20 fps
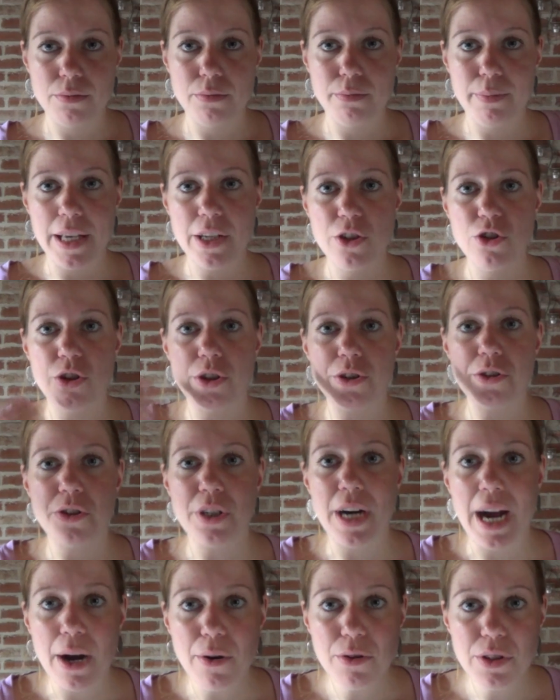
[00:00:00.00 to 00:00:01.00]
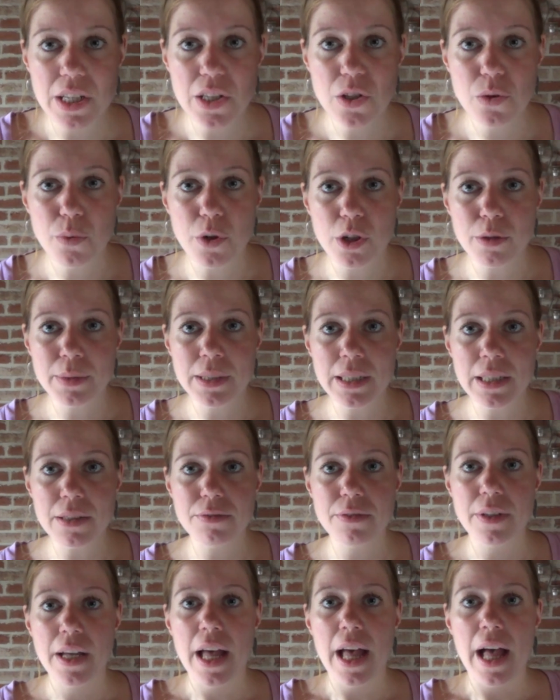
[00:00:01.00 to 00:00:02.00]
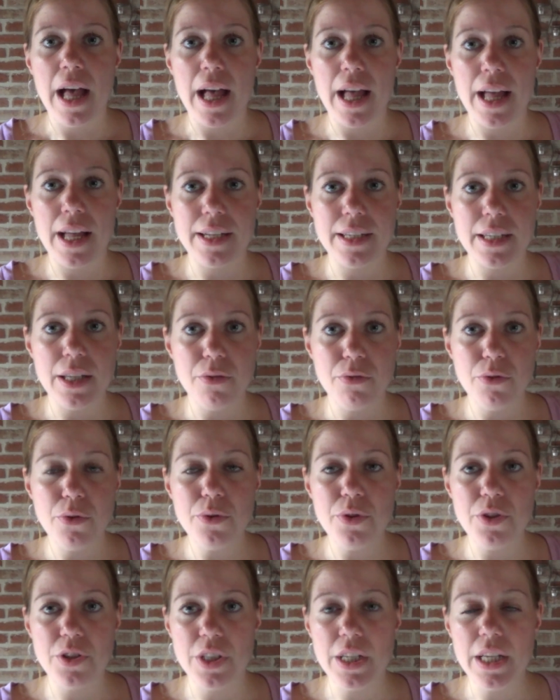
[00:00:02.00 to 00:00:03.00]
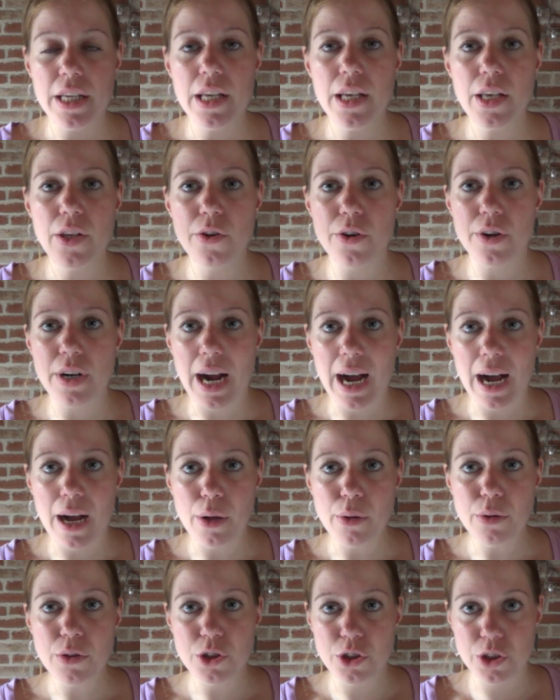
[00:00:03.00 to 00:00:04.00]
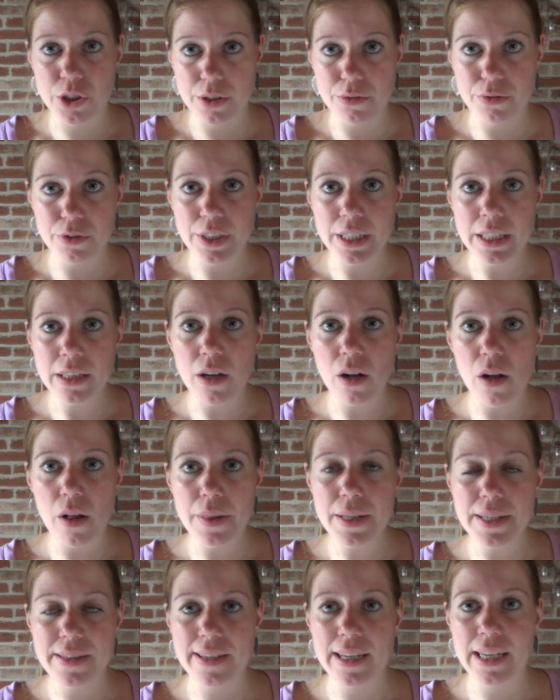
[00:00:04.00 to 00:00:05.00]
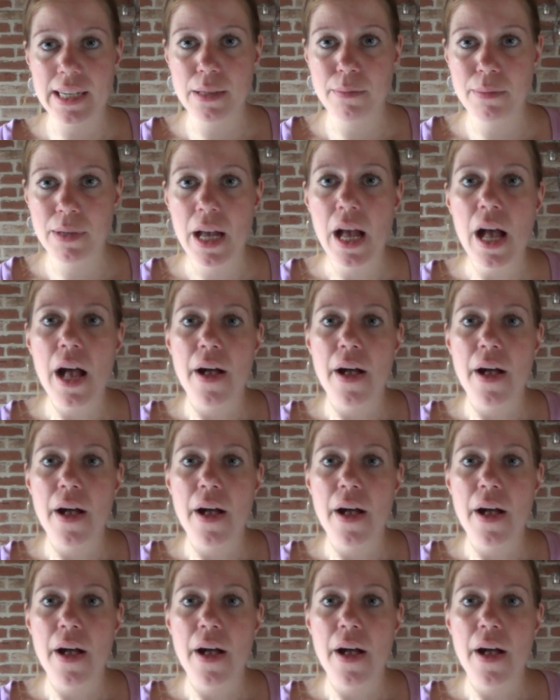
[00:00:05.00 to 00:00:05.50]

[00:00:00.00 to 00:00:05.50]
Make sure your house is warm enough, and if you see your owl shivering all the time,